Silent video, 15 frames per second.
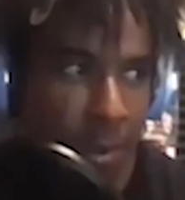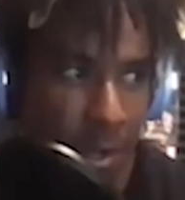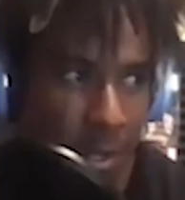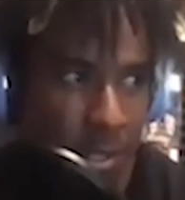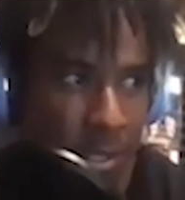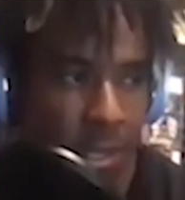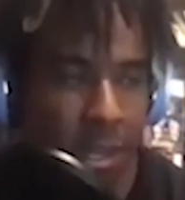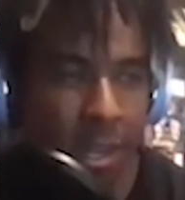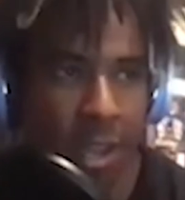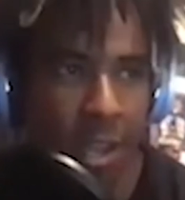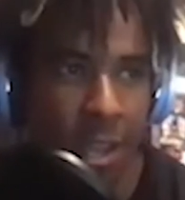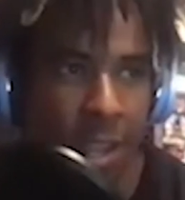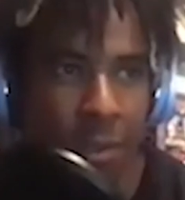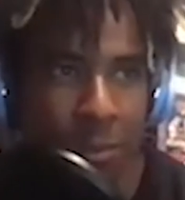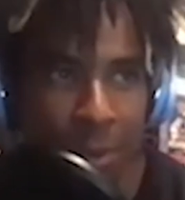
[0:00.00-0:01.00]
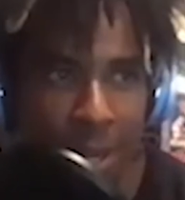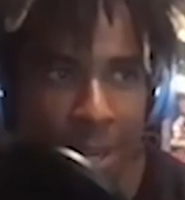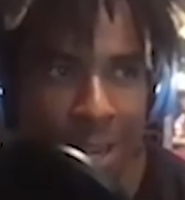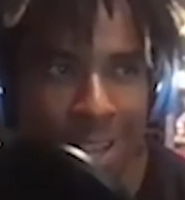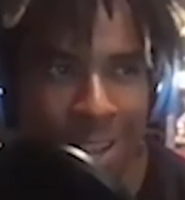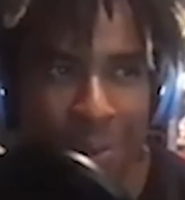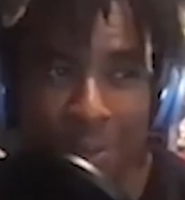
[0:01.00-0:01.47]
Hudson and I, right
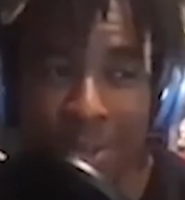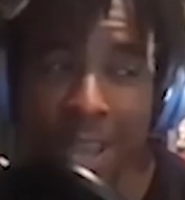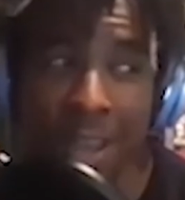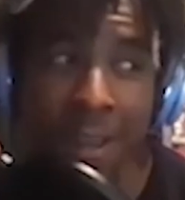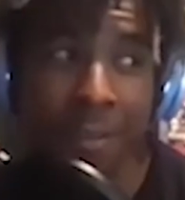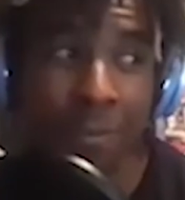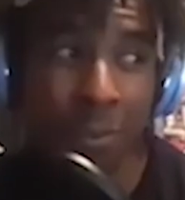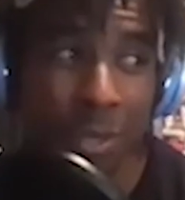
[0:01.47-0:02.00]
now, we have